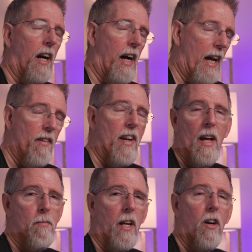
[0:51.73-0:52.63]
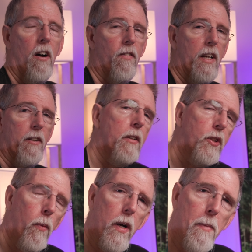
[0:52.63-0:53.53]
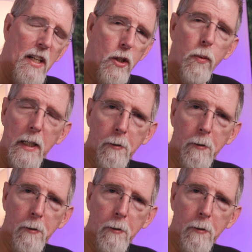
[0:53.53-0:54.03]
I haven't had my coffee. So what am I doing?